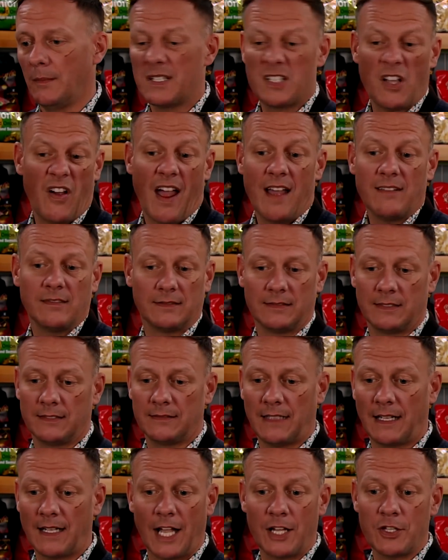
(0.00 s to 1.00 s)
it's all right.
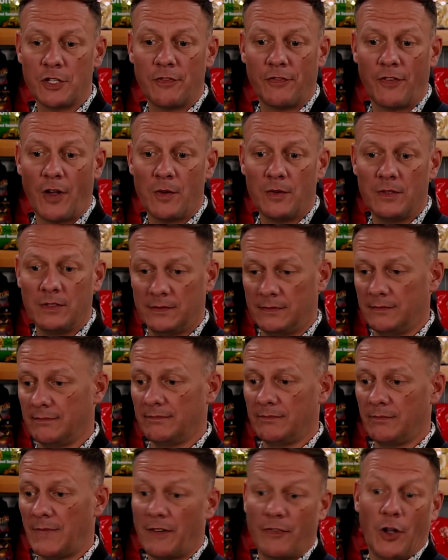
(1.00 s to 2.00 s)
I'll get a new phone.
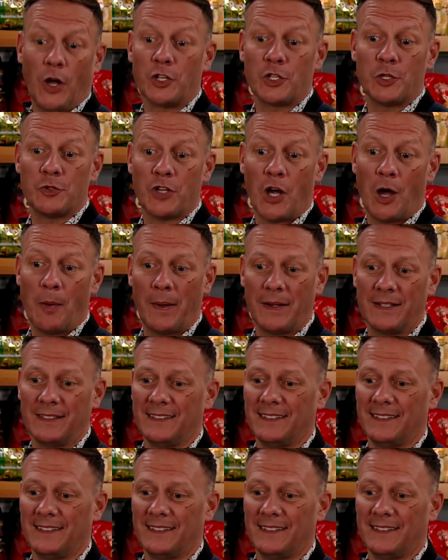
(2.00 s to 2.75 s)
And I've got a new job.